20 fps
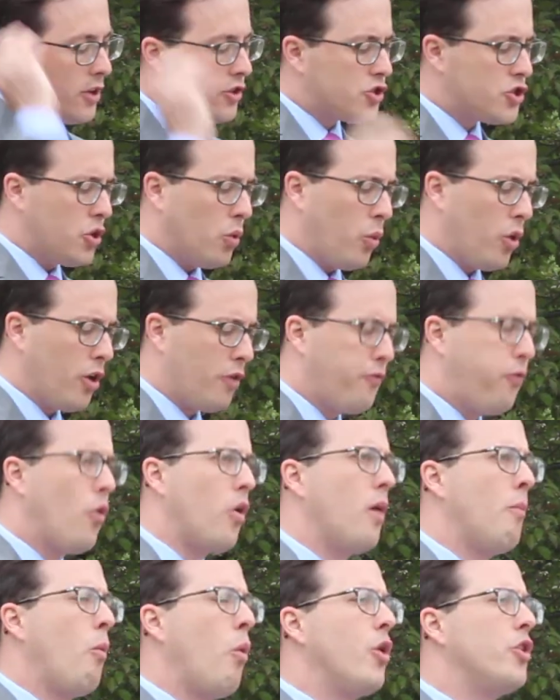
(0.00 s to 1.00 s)
is to work
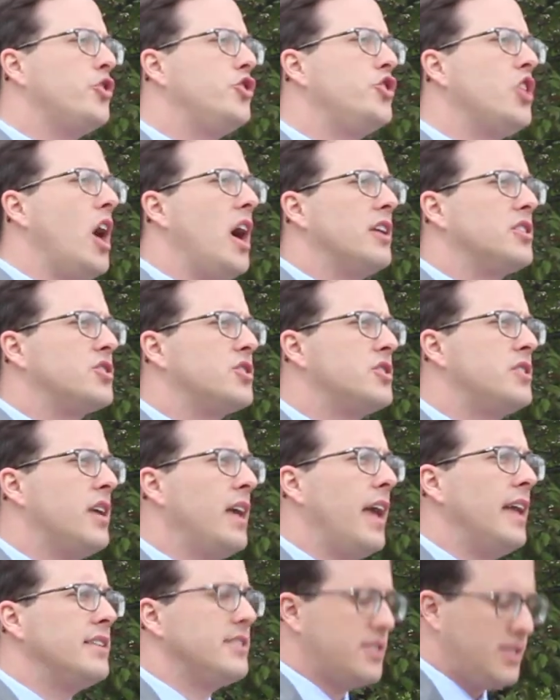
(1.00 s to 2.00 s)
for a more just
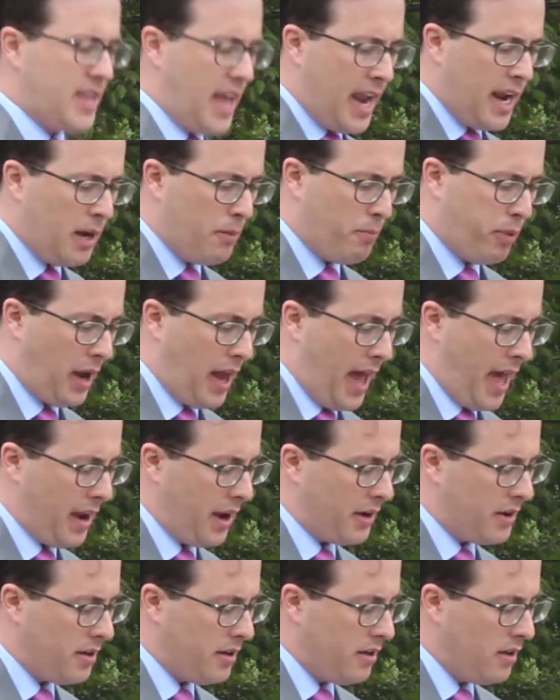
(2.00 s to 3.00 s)
and sane
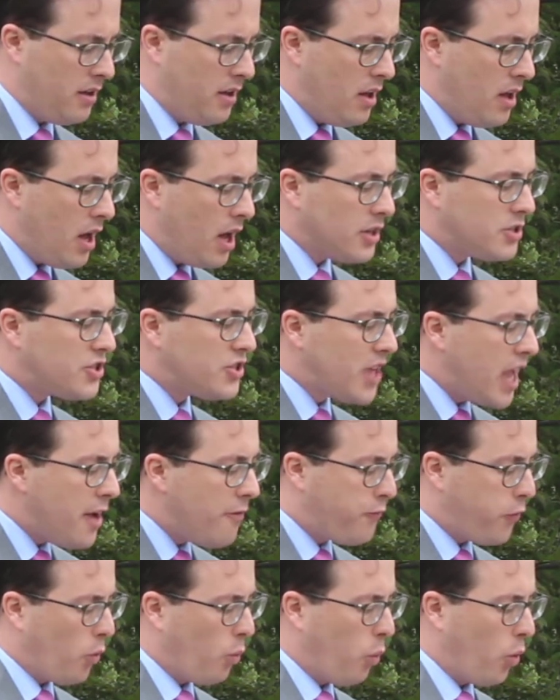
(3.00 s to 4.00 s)
planet, a
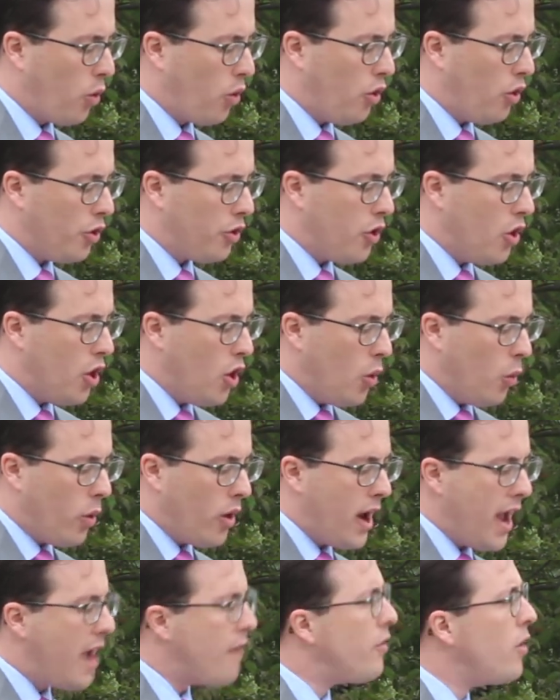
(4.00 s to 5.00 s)
safer world
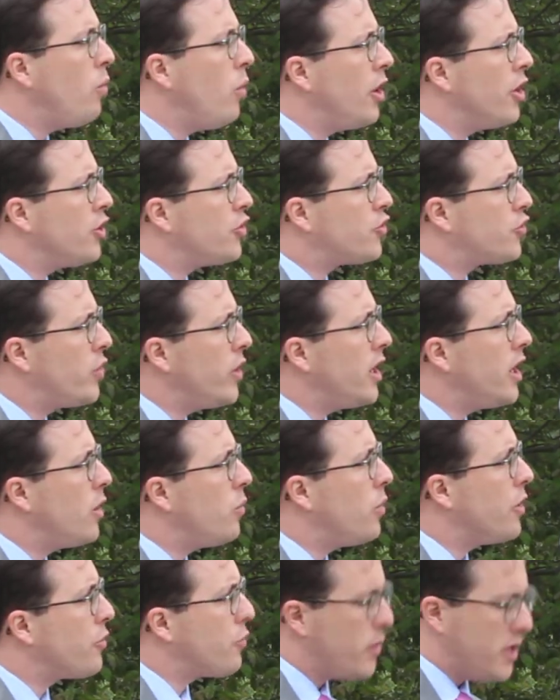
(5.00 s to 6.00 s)
where everyone is
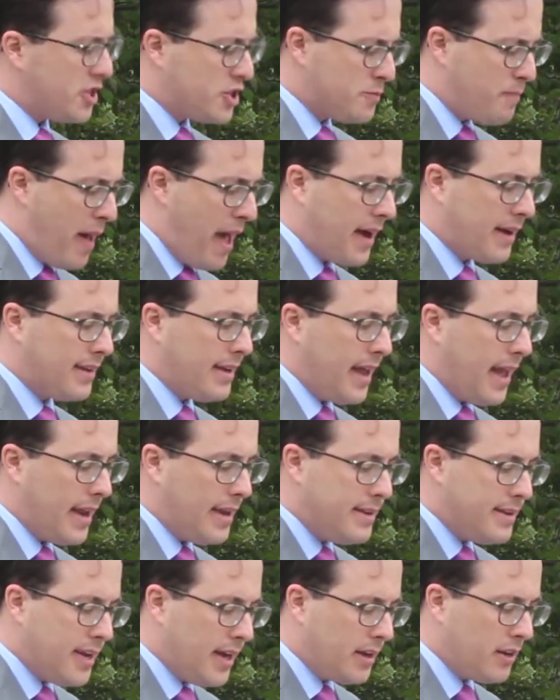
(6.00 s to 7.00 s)
treated with respect
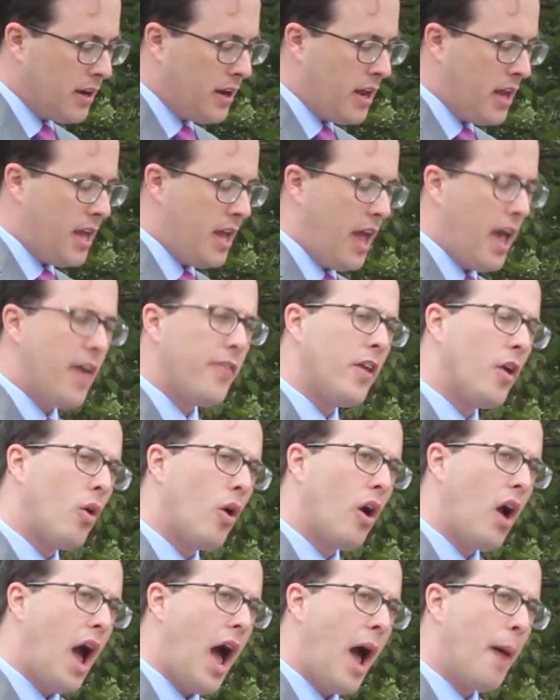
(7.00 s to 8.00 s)
and dignity, and
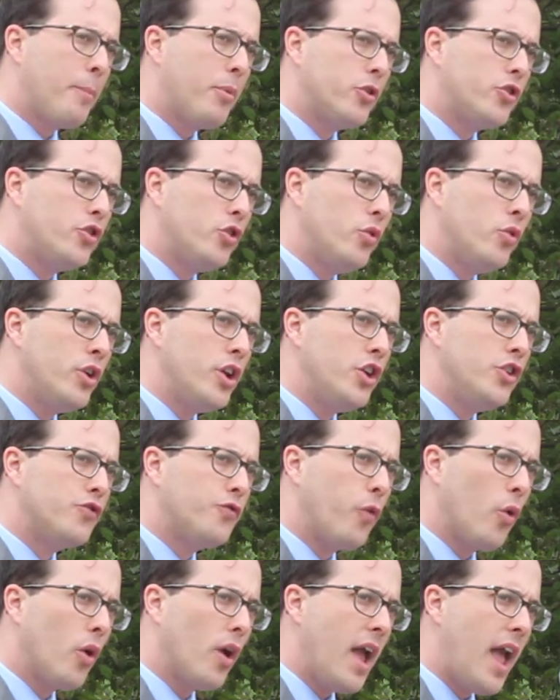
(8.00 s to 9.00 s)
there are opportunities
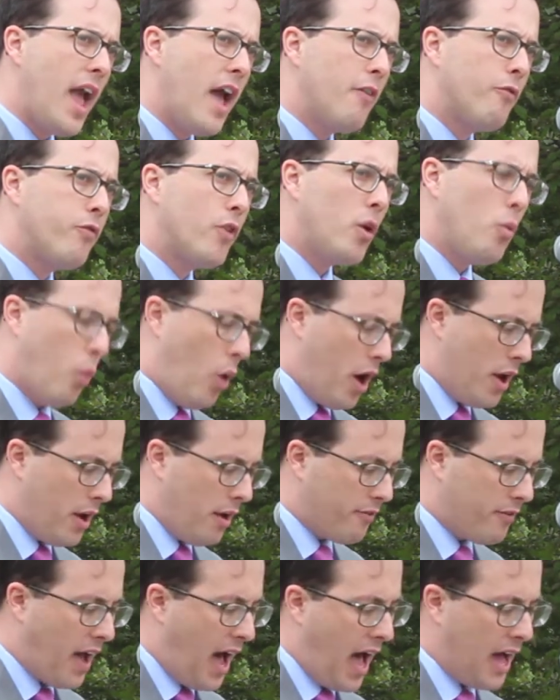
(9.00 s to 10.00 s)
for every
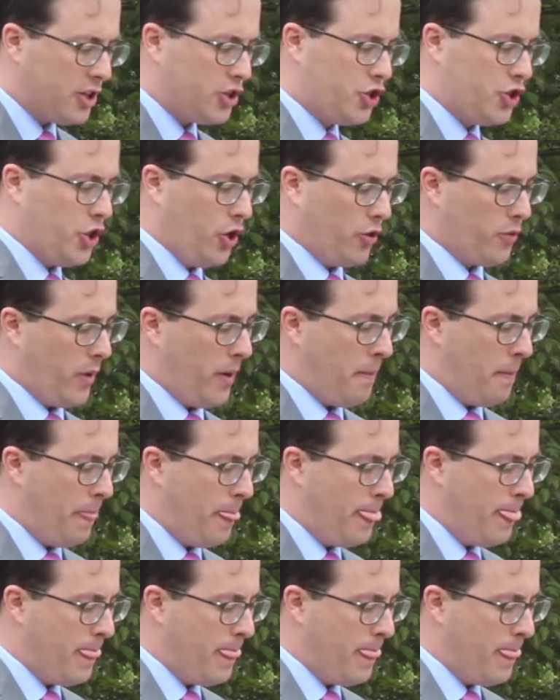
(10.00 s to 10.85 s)
one of God's children.